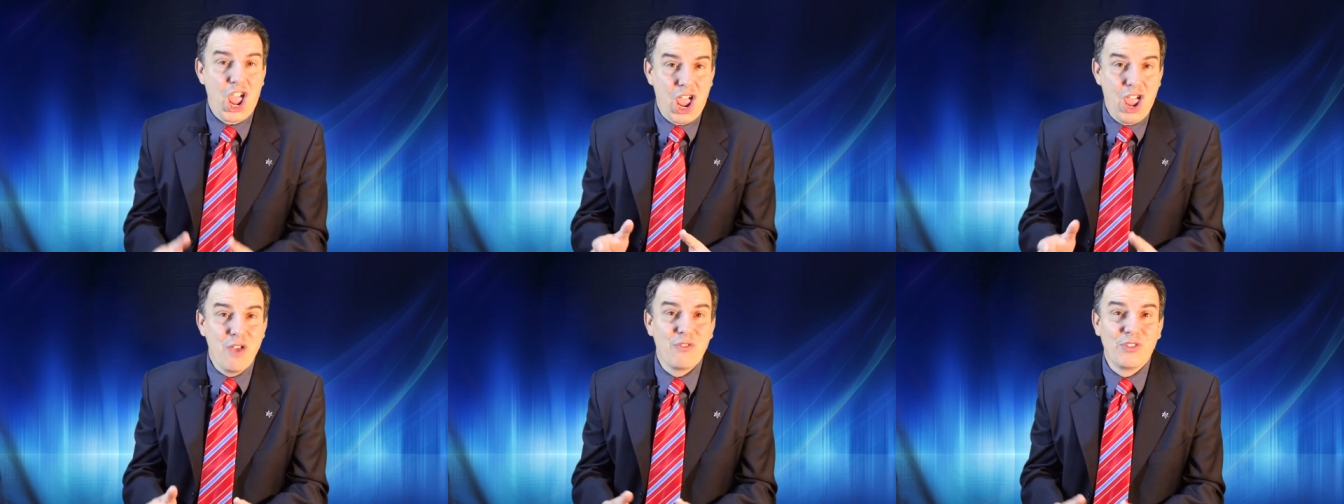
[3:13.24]

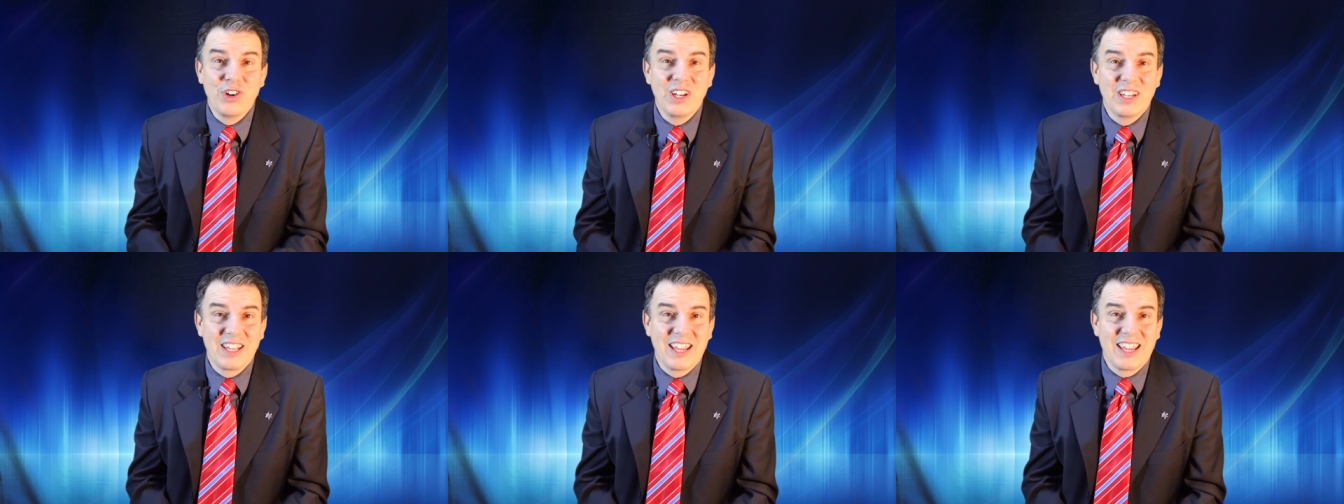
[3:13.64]

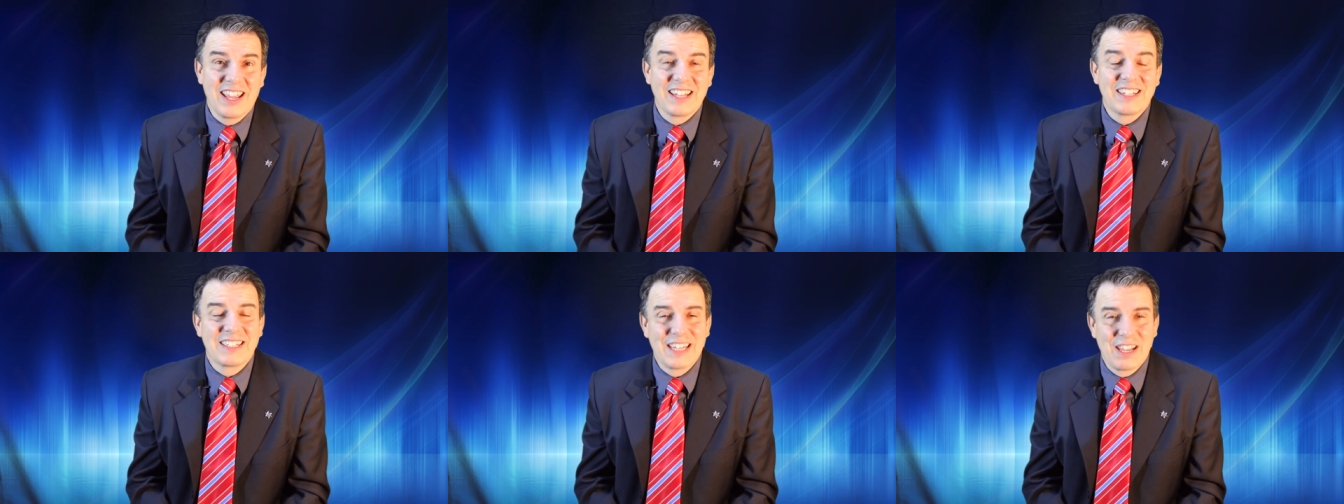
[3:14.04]
Every day
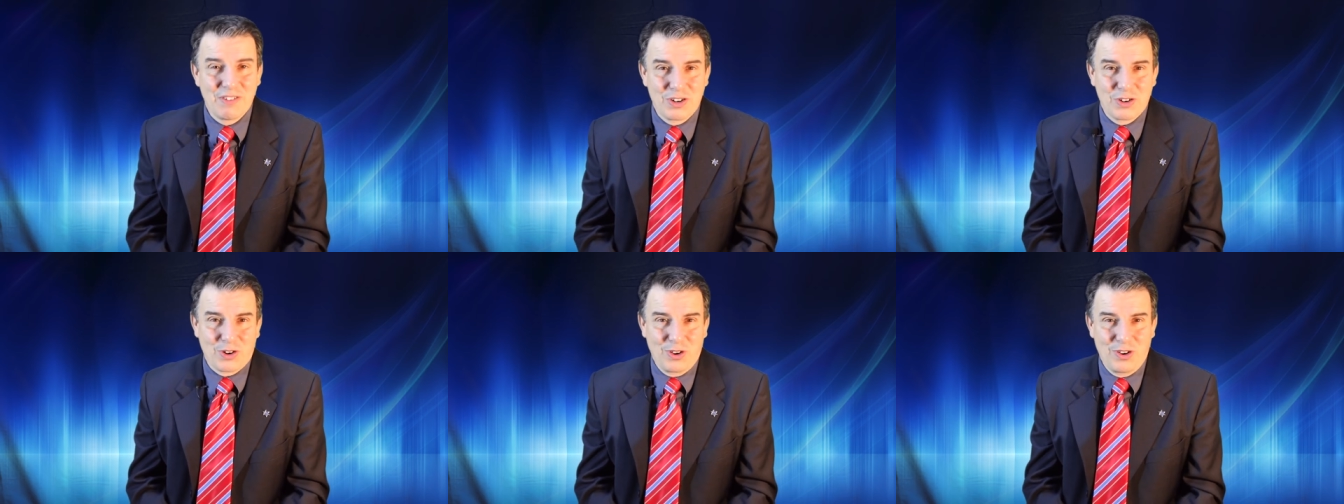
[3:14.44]
at
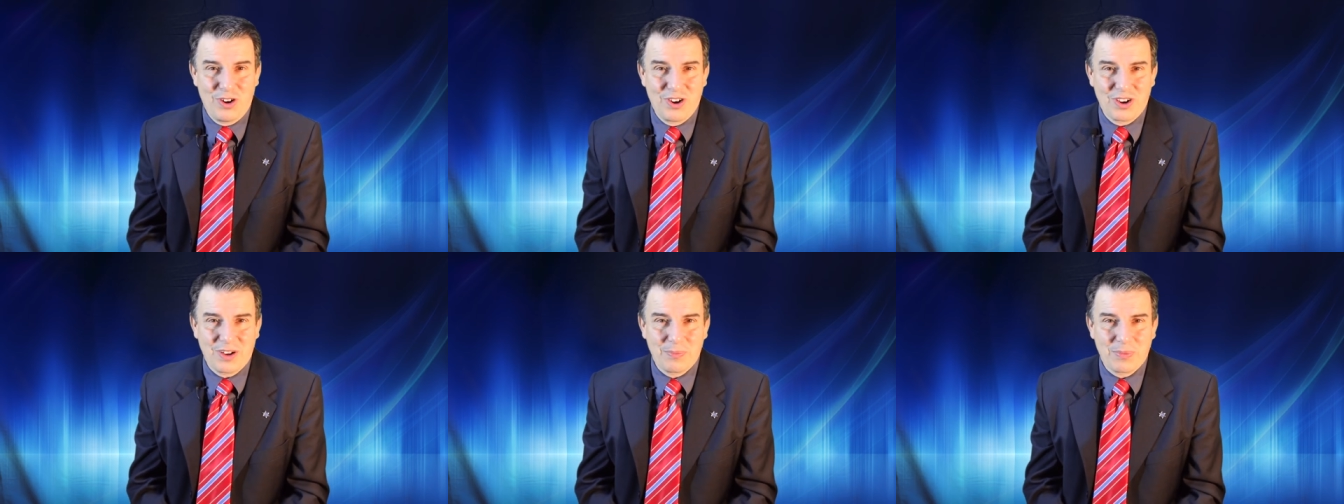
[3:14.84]
seven
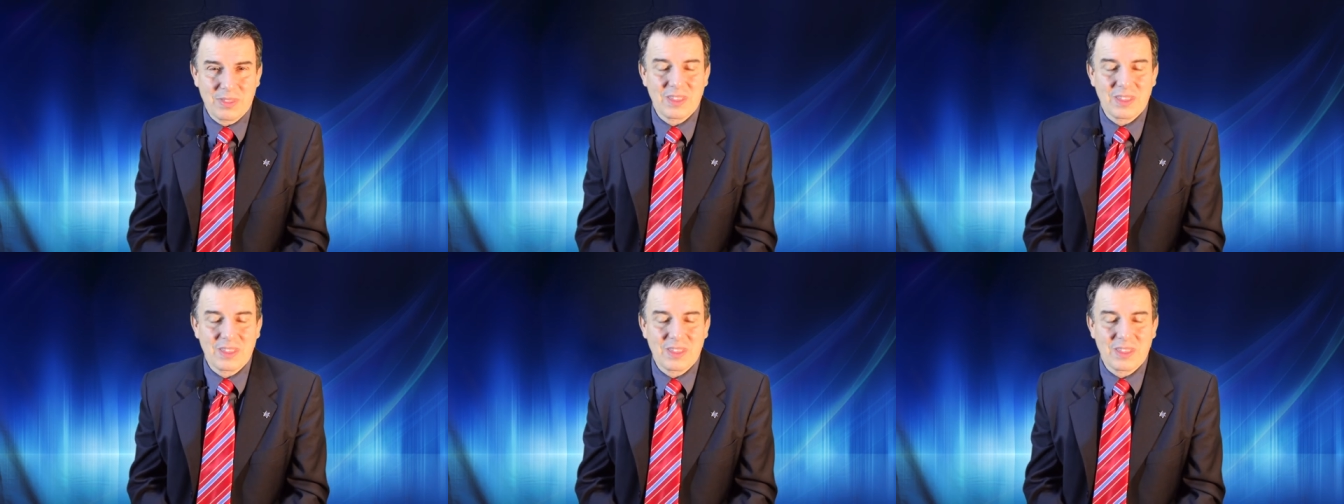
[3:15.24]
o'clock,